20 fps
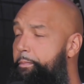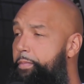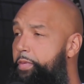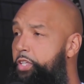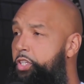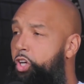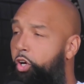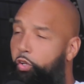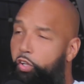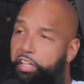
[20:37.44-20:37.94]

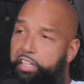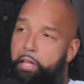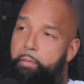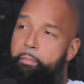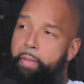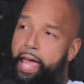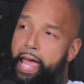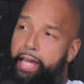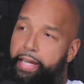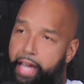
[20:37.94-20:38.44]
you know, looking
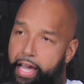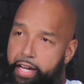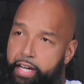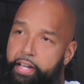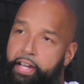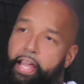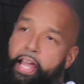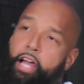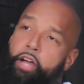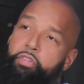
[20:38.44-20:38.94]
back at it
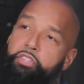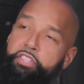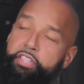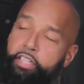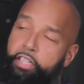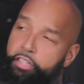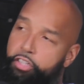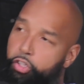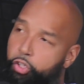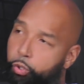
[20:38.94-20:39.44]
now and
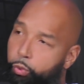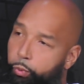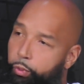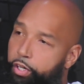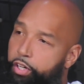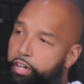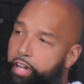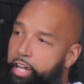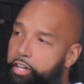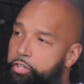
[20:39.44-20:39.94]
seeing the
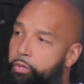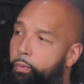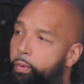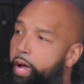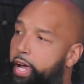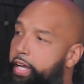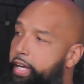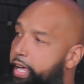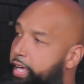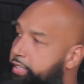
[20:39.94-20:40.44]
career that
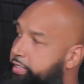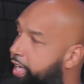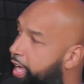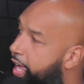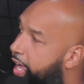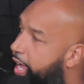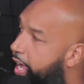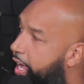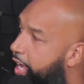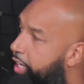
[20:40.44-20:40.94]
Dwight has
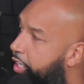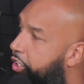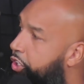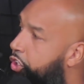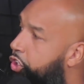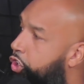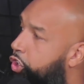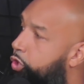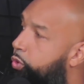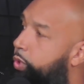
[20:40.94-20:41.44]
had,
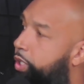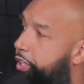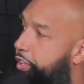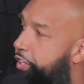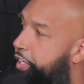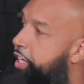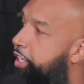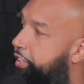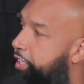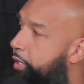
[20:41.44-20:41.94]
you would
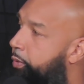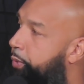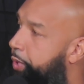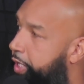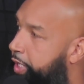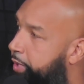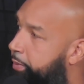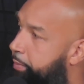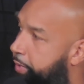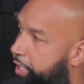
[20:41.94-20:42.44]
think that
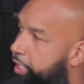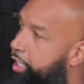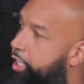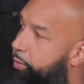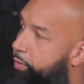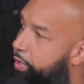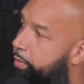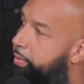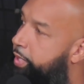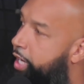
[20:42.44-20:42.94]
me and him
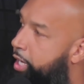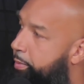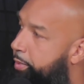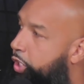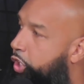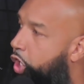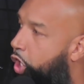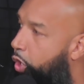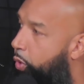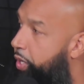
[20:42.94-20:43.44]
would have been able to
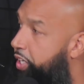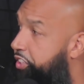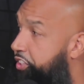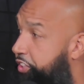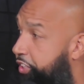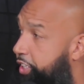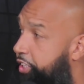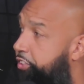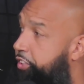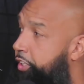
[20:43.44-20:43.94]

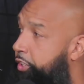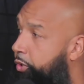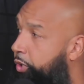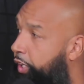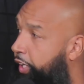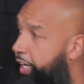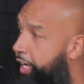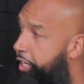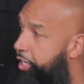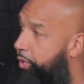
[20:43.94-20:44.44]
coexist in
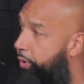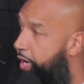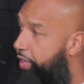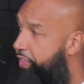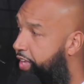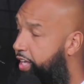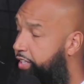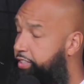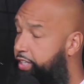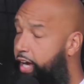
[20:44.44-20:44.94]
Orlando at
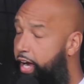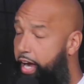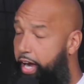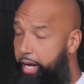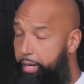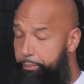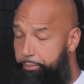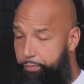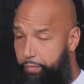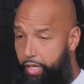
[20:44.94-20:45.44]
that
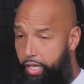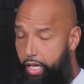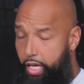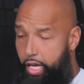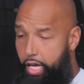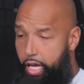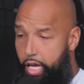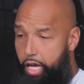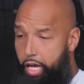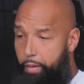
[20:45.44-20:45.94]
time.
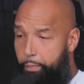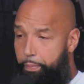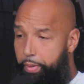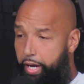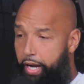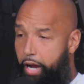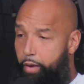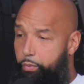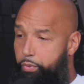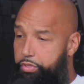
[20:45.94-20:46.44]

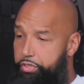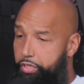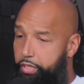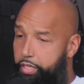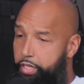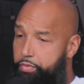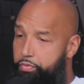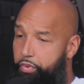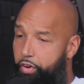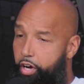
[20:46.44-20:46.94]
But I was
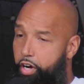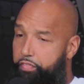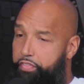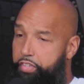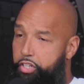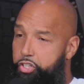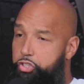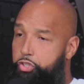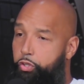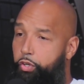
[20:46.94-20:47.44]
involved
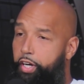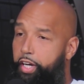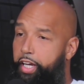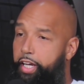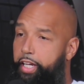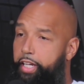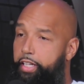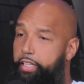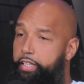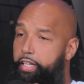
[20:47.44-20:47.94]
in a
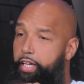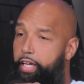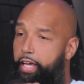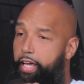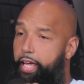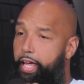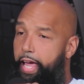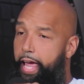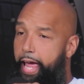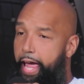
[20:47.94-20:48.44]
trade
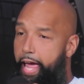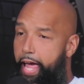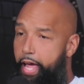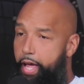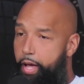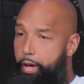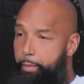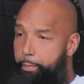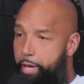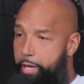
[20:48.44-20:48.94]

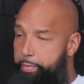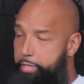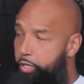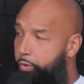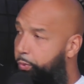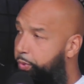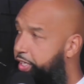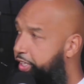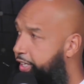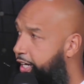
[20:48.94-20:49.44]
maybe a
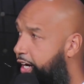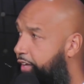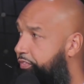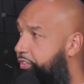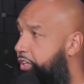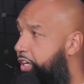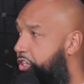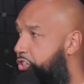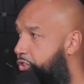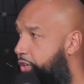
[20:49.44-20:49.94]
week after
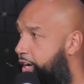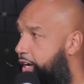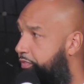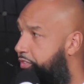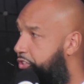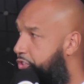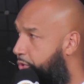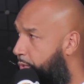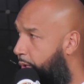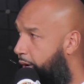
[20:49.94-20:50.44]
they
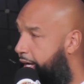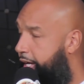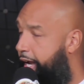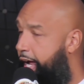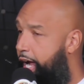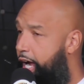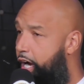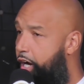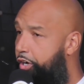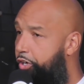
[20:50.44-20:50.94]
drafted Dwight
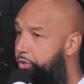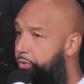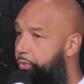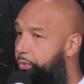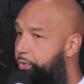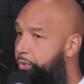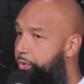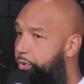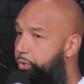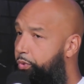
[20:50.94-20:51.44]
Howard
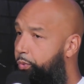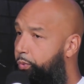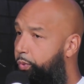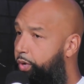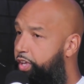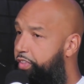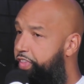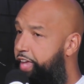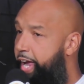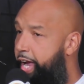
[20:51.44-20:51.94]

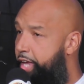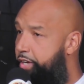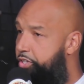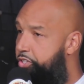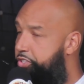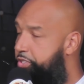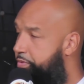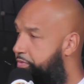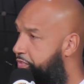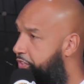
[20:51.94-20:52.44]
with
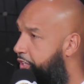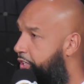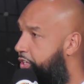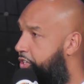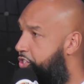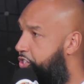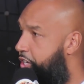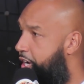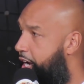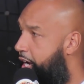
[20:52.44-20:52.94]
Anderson
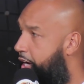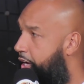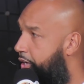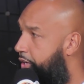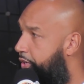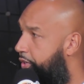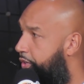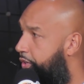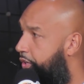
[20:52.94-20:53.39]
Varejao,